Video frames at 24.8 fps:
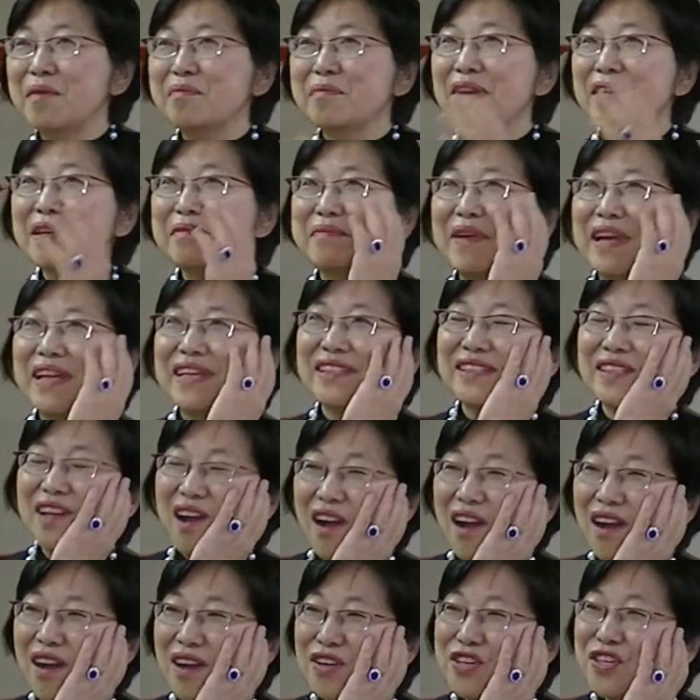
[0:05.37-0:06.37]
I'm like, my
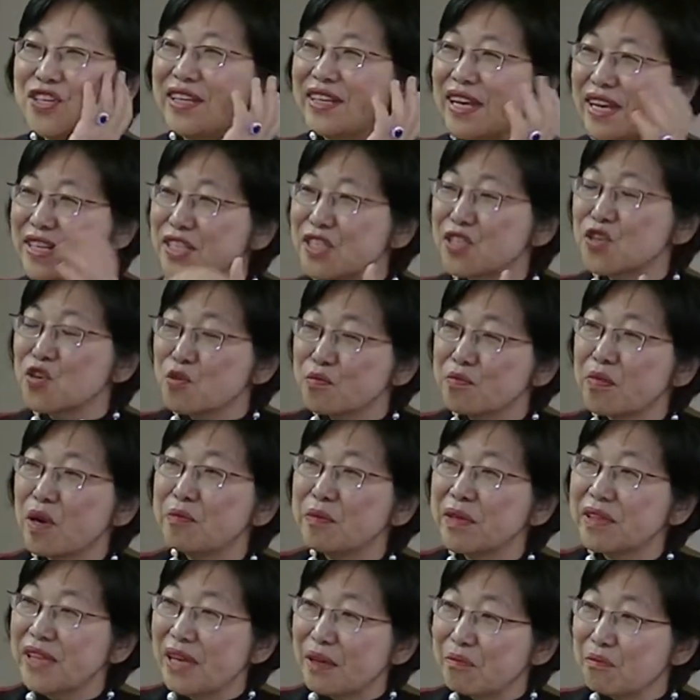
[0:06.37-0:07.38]
gosh. And I still
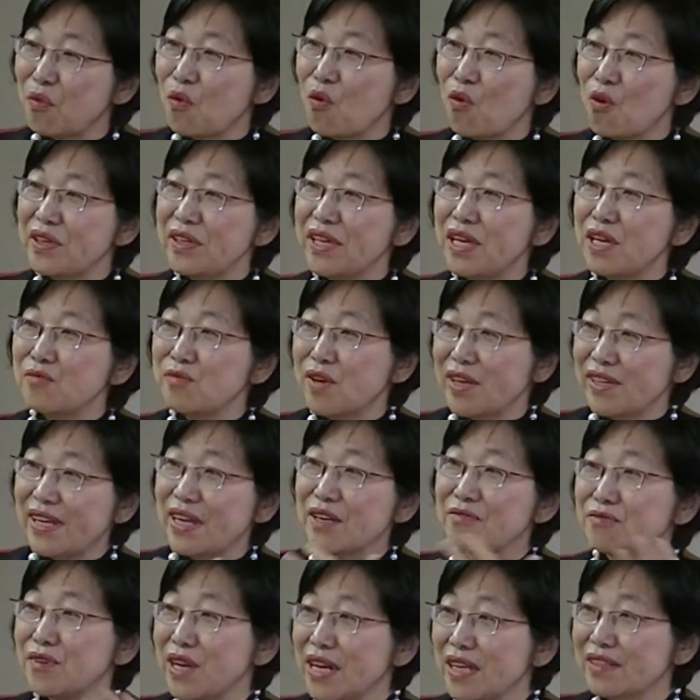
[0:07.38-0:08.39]
remember that morning when
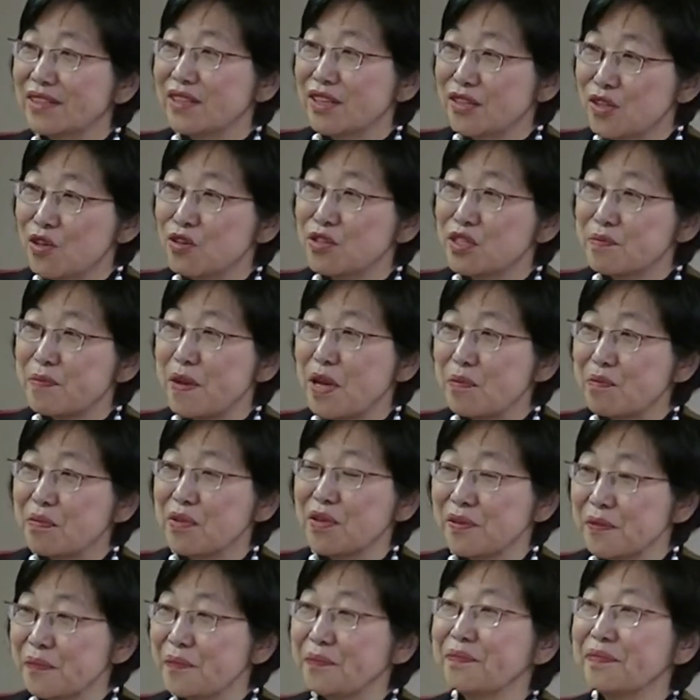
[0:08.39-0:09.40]
I read the
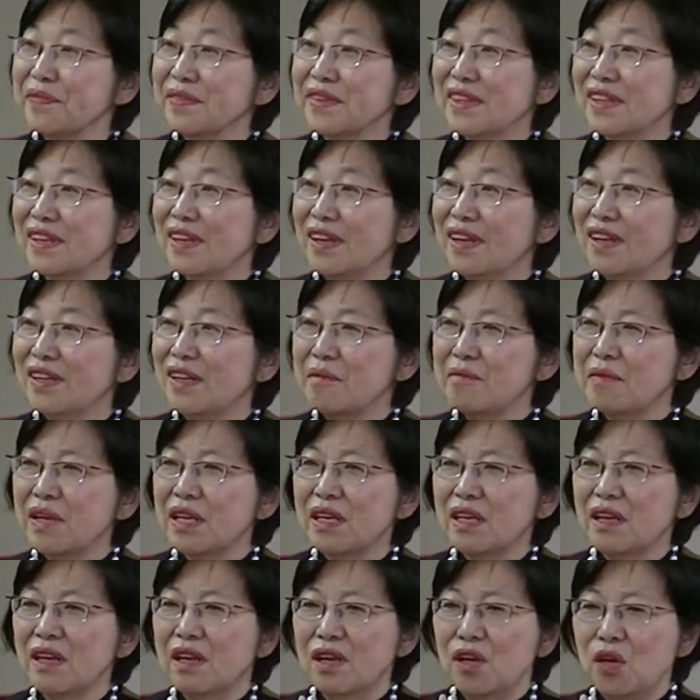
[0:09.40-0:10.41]
newspaper, and I'm
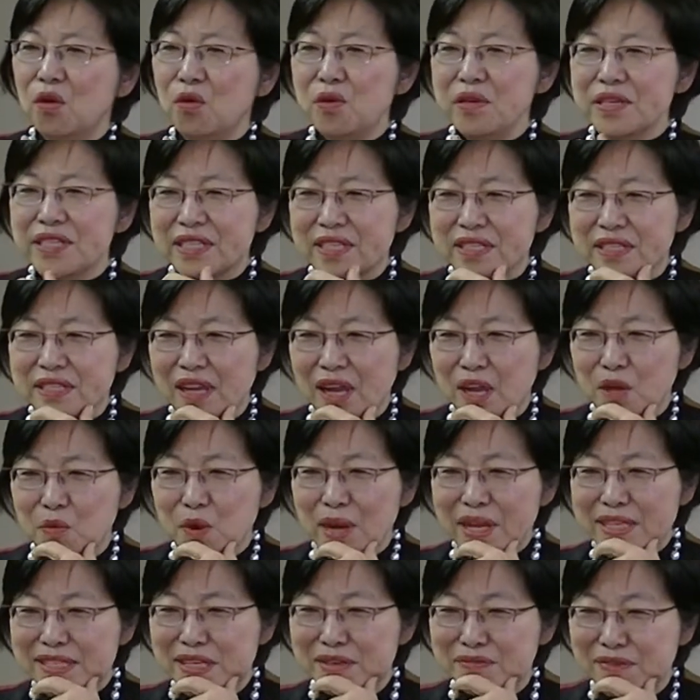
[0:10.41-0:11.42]
like, who is this guy?
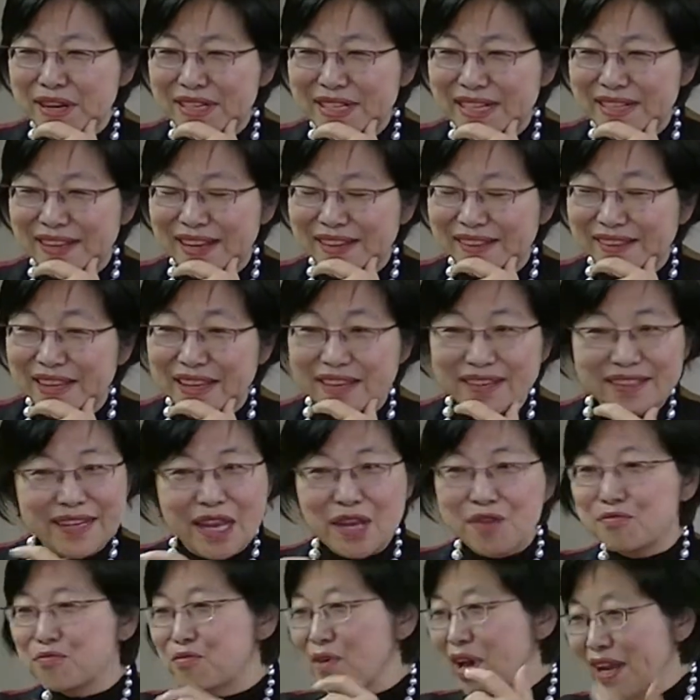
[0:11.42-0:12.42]
Why is he writing like that? And
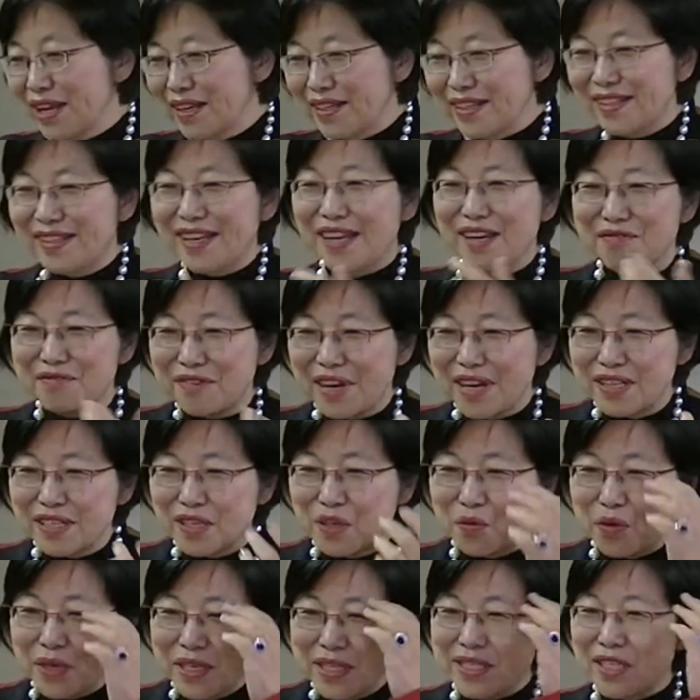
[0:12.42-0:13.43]
I read it, and I read,
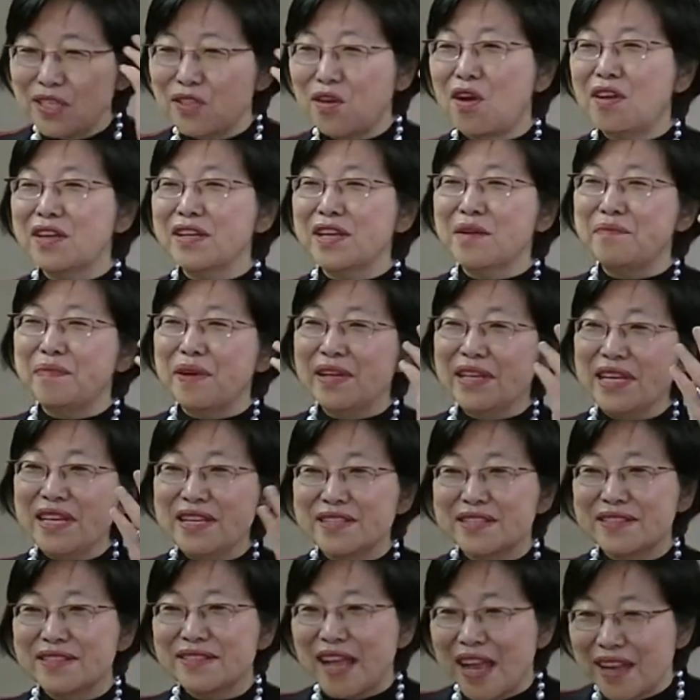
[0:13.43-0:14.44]
so what is he talking about?
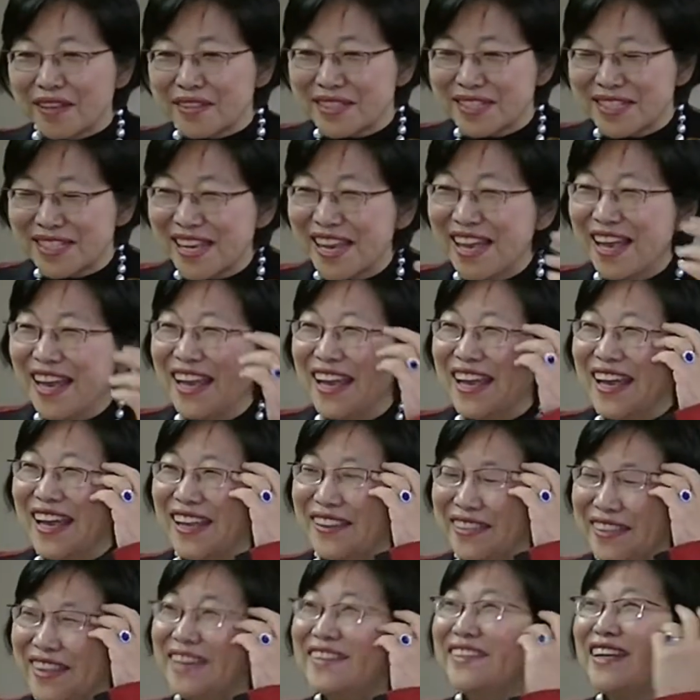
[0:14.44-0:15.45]
He's nuts.
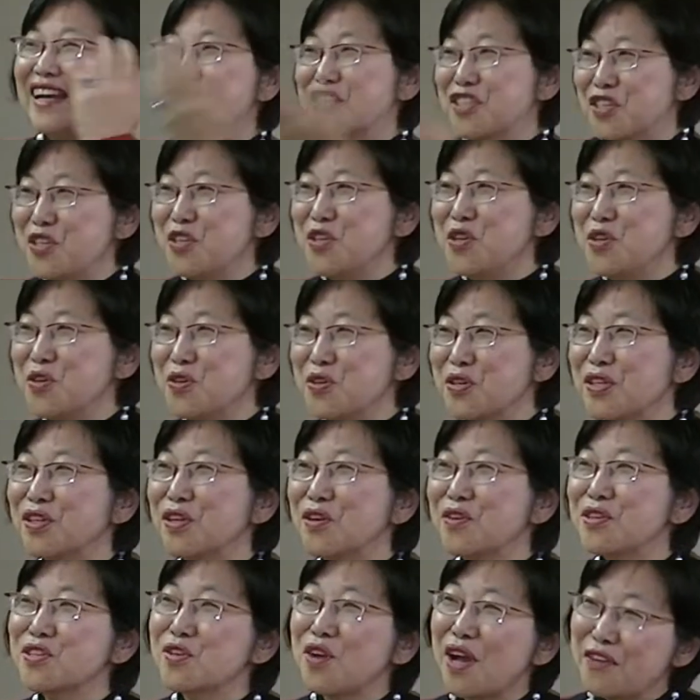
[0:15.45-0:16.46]
And then that's you
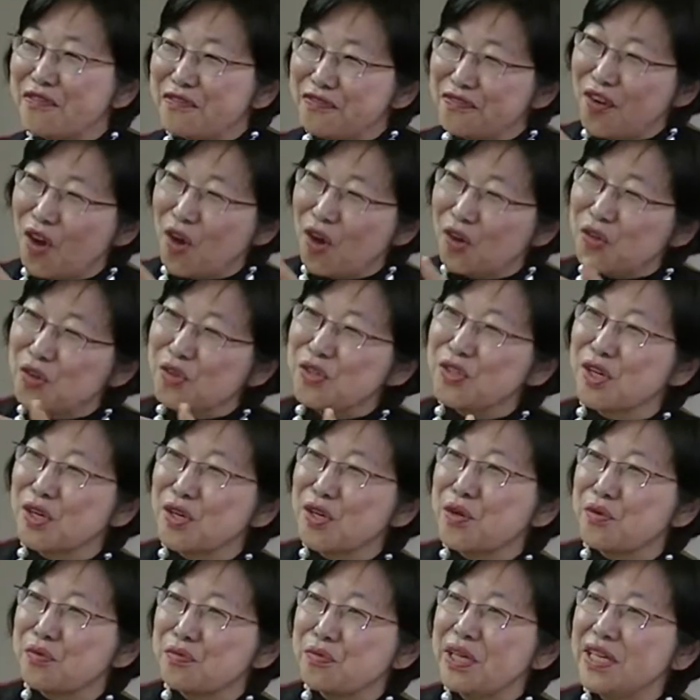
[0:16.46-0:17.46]
know, so I followed your
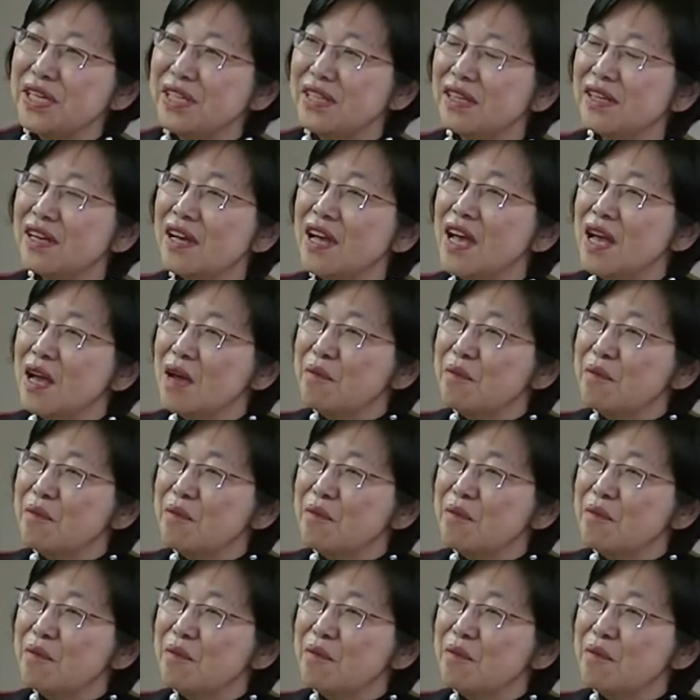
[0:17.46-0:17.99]
career.